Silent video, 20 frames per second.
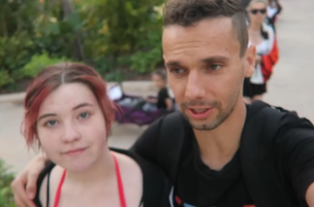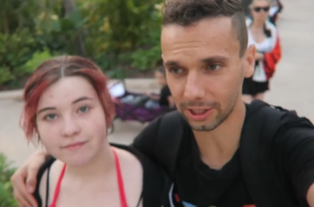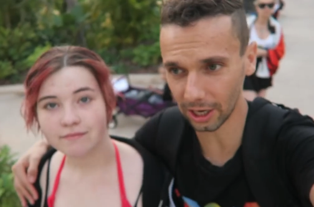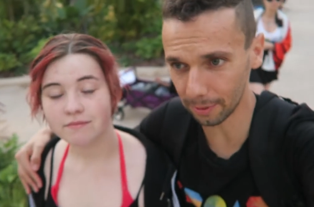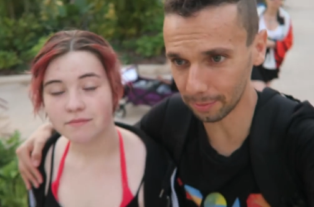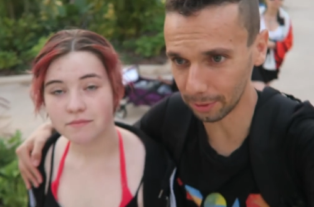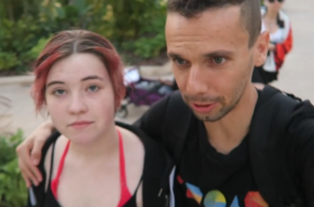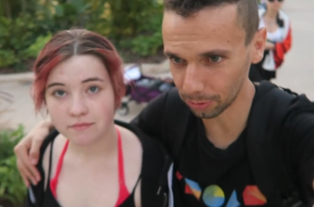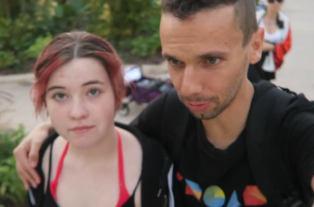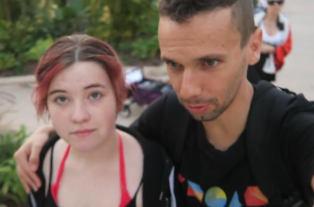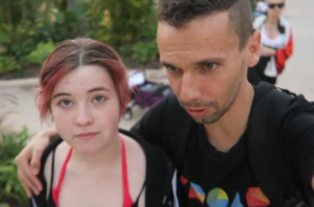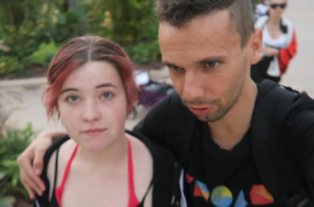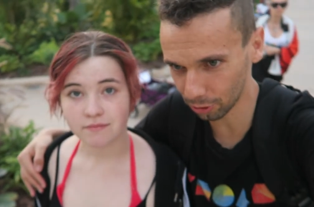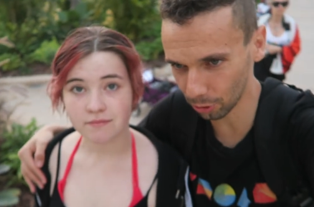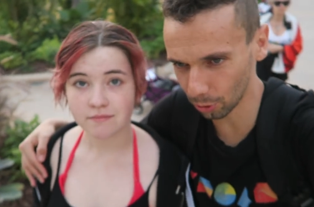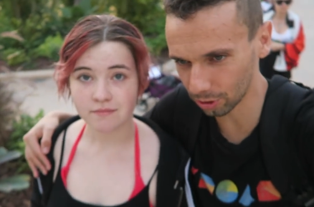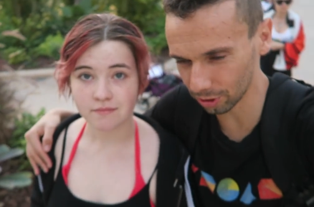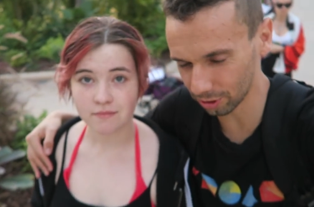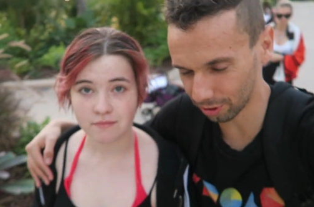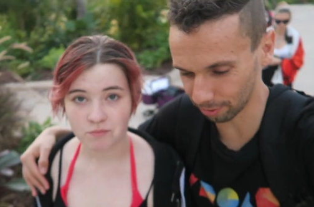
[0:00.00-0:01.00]
Speaker 1: So Jamie, do you want
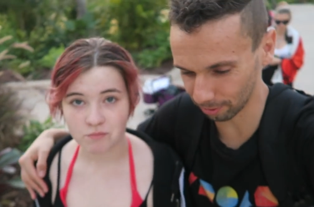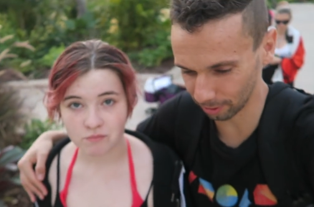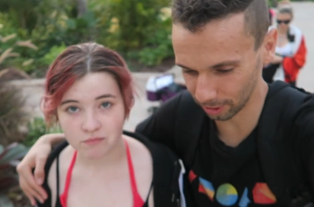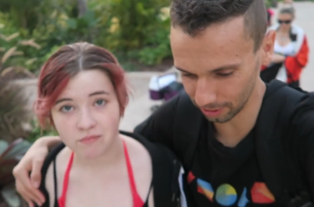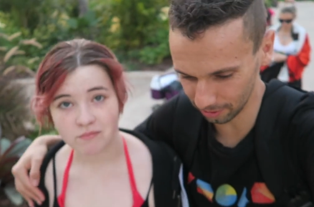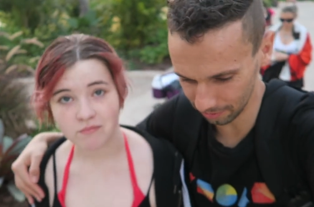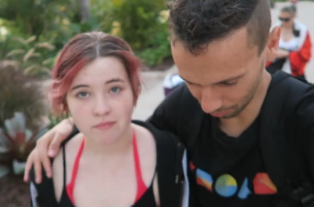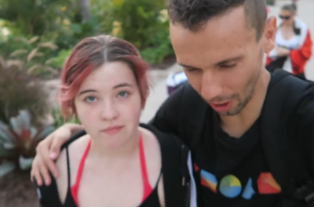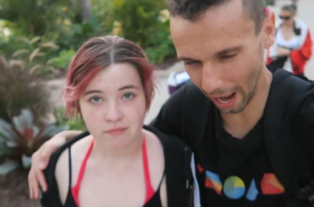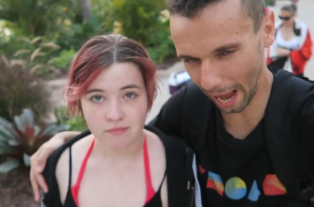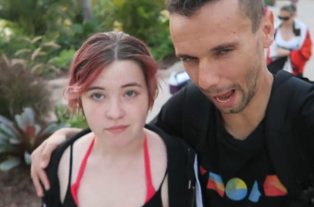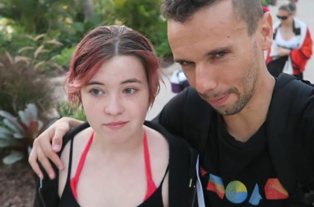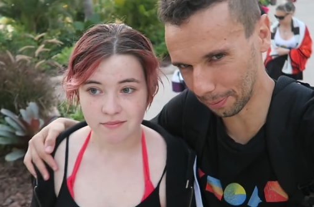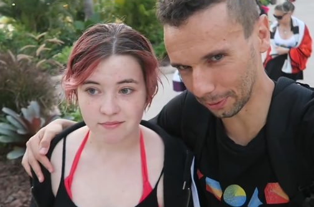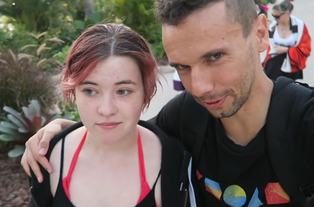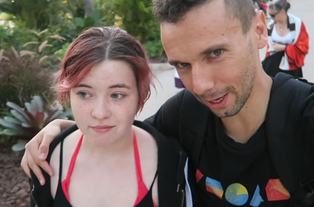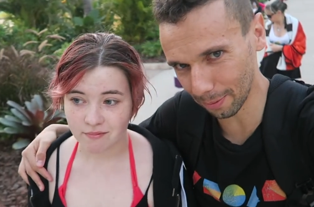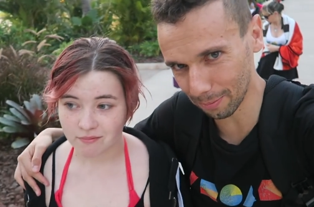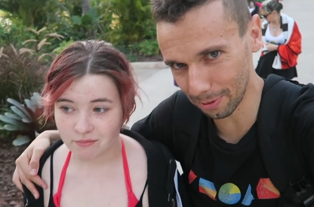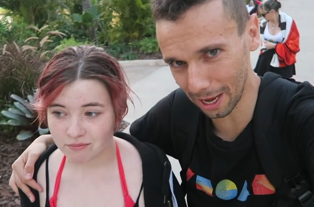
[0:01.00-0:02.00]
to talk us through what
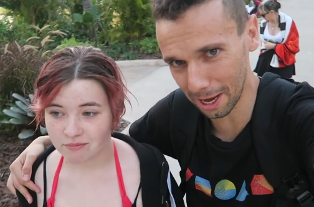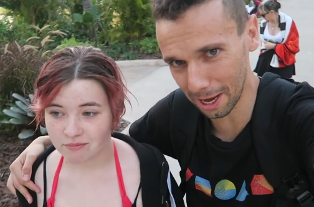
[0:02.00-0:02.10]
happened up